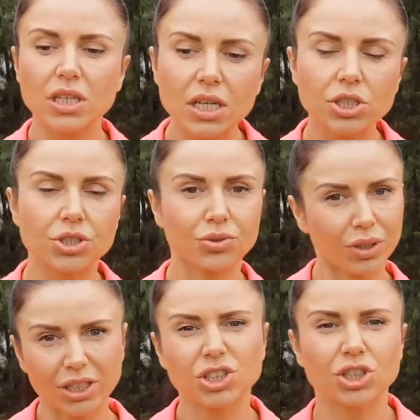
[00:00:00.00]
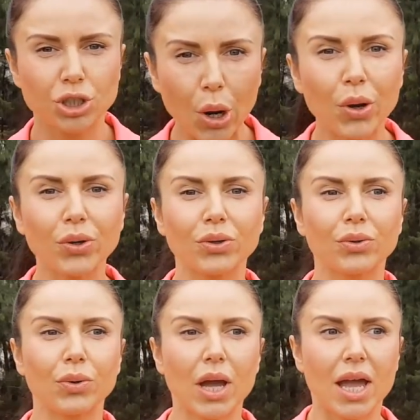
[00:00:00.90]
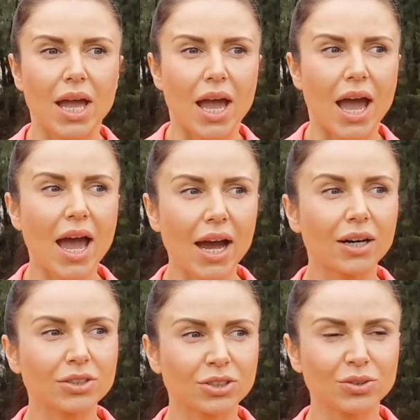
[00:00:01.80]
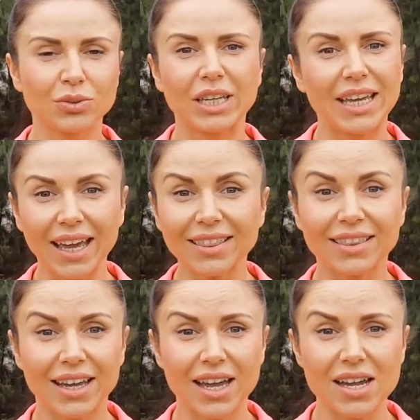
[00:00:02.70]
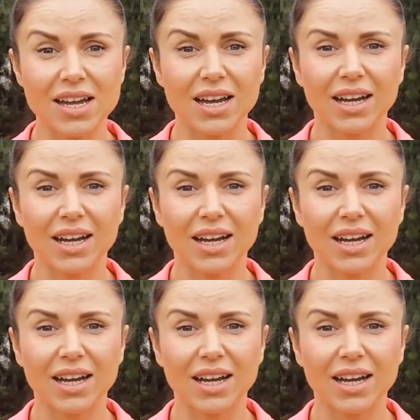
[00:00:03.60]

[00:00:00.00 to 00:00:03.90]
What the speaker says: teach you and show you how to get there,